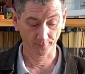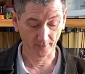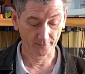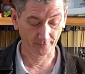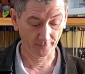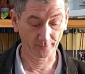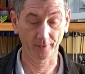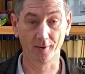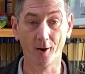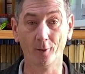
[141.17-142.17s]
was actually
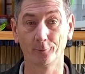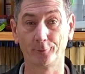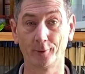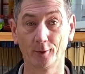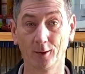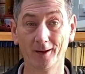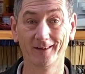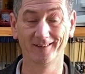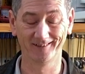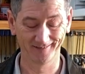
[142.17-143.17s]
using an old drill
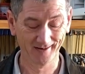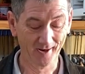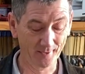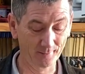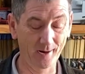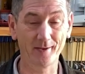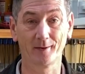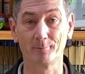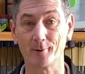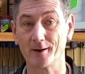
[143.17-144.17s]
with
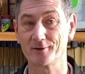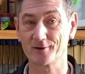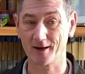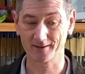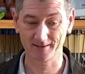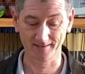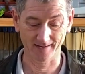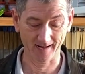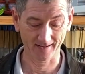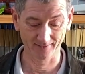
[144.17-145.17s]
a brush chucked into
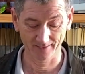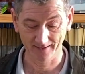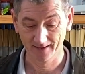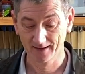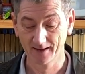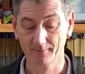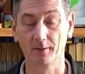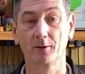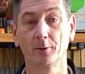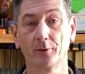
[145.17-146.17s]
the end of it. But
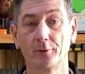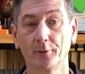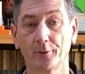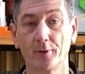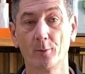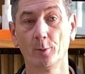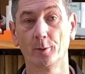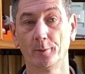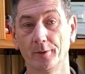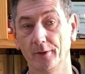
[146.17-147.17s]
of course the drill's not
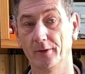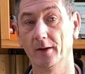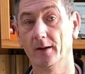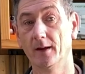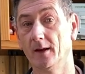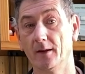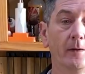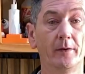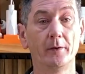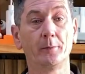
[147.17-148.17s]
water resistant.
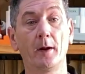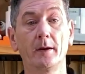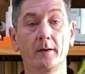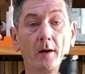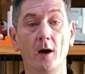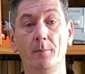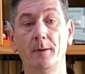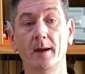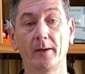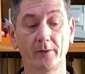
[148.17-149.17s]
This is rated at
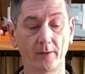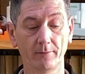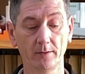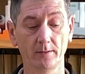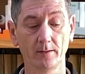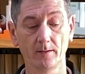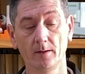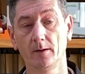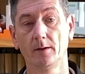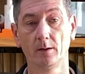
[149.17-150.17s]
IPX7
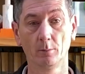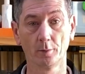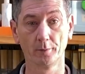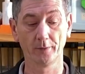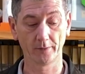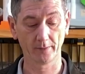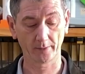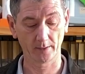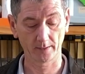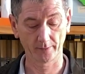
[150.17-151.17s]
water resistant,
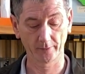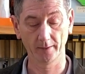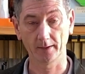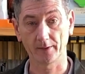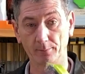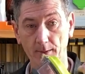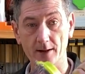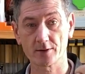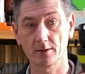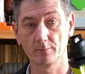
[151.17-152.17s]
so you can certainly
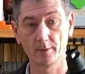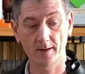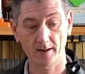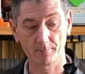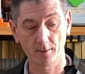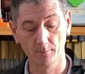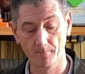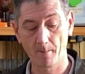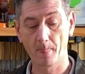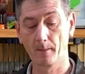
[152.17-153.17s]
splash it without a
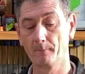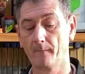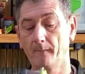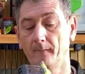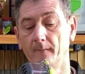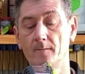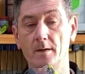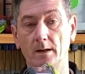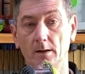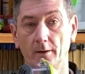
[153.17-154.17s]
problem.
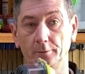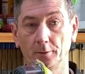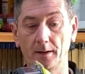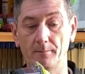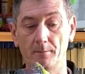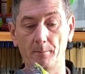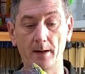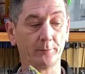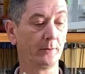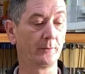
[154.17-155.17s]
The enclosure will keep the
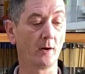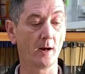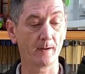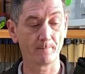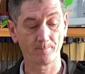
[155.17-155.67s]
battery dry.